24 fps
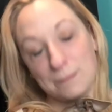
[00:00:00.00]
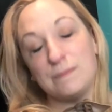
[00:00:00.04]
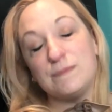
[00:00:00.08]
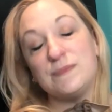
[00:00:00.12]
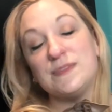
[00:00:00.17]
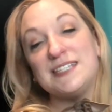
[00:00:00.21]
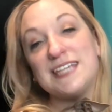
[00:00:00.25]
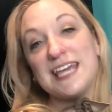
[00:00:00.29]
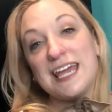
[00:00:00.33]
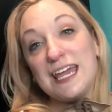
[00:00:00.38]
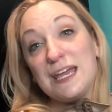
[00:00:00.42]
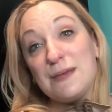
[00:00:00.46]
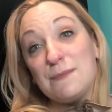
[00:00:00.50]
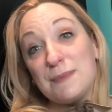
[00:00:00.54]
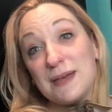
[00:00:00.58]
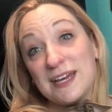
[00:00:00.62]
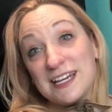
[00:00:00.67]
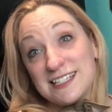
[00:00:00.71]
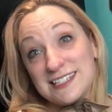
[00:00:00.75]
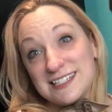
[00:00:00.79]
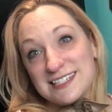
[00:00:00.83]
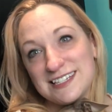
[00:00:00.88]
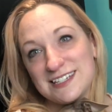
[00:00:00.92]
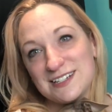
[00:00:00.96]
day pet
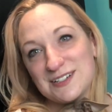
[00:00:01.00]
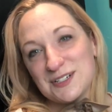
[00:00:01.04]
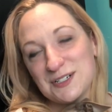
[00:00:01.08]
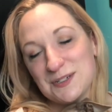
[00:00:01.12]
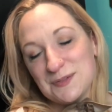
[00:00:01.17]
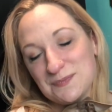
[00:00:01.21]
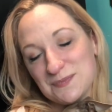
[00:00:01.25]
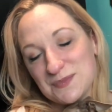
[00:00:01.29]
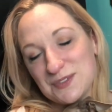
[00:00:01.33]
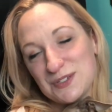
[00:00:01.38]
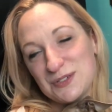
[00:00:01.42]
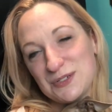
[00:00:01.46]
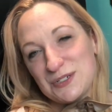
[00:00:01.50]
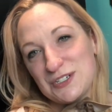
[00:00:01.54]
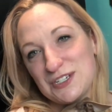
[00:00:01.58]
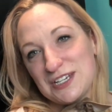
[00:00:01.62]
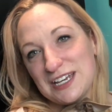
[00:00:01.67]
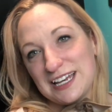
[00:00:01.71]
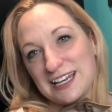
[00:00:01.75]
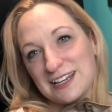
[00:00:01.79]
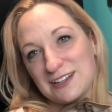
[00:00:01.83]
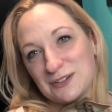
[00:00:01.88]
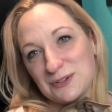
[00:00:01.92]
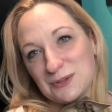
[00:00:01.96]
sitter. So she
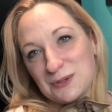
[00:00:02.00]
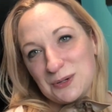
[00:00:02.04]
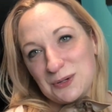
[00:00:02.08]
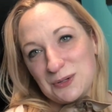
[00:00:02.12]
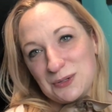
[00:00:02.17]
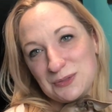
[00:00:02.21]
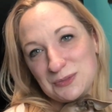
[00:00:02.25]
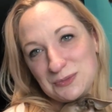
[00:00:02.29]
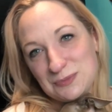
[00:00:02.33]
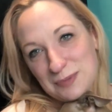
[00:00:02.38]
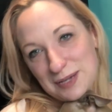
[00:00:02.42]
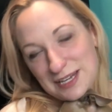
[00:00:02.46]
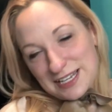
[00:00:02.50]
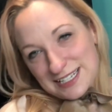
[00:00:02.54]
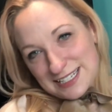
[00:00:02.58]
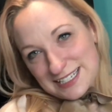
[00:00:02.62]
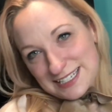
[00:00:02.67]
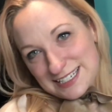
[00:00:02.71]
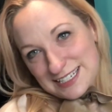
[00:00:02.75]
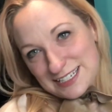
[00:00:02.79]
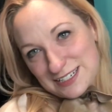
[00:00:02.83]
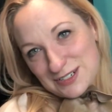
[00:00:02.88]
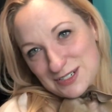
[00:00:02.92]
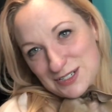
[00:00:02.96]
had her own pet
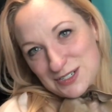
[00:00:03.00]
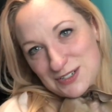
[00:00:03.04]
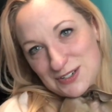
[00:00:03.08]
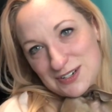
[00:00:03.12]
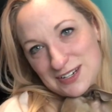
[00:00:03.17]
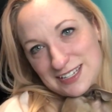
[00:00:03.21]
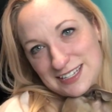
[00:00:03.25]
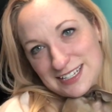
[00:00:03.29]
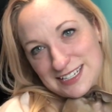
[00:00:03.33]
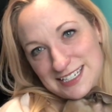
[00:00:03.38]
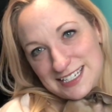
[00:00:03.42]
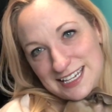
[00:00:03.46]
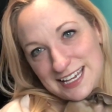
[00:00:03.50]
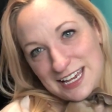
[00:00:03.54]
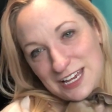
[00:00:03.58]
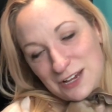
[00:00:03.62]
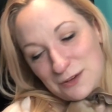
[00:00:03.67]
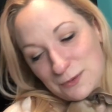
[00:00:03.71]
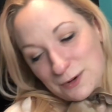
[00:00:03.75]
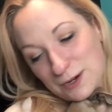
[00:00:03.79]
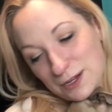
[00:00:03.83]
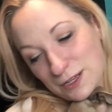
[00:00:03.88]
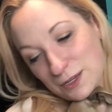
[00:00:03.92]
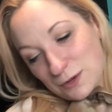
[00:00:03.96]
sitter during the day
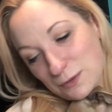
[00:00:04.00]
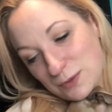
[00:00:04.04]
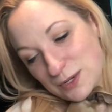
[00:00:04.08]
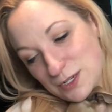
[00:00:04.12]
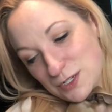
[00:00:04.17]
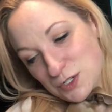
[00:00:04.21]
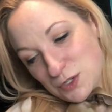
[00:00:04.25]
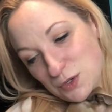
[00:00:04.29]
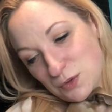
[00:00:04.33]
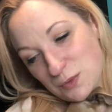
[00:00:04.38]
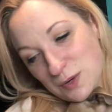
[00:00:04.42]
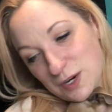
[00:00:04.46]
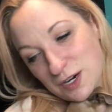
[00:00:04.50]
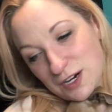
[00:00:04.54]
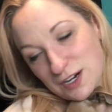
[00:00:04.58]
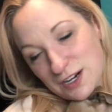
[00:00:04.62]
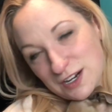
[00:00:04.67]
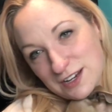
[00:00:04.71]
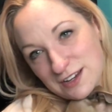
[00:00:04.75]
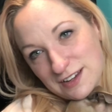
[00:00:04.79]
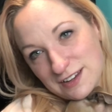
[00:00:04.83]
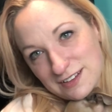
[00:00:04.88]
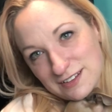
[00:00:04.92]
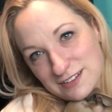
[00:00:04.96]
while I went to work
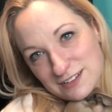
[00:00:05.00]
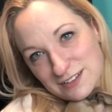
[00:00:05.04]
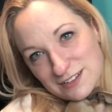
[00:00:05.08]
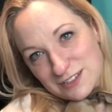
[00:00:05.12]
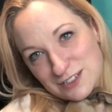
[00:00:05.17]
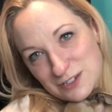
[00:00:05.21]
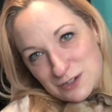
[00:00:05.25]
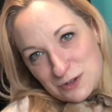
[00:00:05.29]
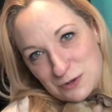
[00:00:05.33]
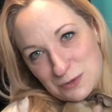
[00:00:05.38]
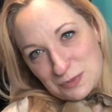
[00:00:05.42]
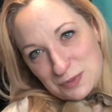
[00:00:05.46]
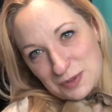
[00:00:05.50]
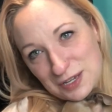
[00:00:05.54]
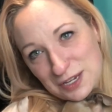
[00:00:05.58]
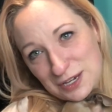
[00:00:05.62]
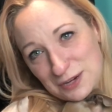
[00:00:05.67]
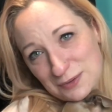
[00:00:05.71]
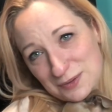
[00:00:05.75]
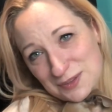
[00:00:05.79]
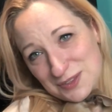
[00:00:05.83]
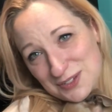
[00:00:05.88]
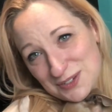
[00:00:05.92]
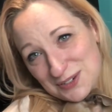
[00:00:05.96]
to go play
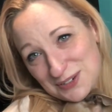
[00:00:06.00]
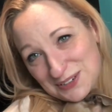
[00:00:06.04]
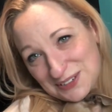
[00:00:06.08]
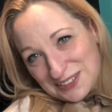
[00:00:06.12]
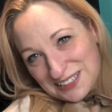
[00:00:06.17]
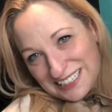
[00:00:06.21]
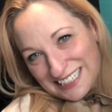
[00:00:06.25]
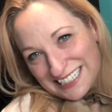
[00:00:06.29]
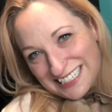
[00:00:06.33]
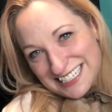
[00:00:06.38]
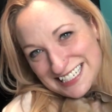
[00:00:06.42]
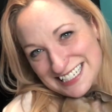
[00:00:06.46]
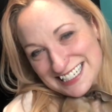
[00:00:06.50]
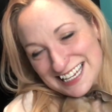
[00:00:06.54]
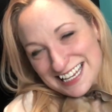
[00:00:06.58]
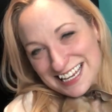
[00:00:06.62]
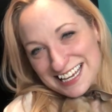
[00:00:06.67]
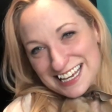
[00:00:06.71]
with toys.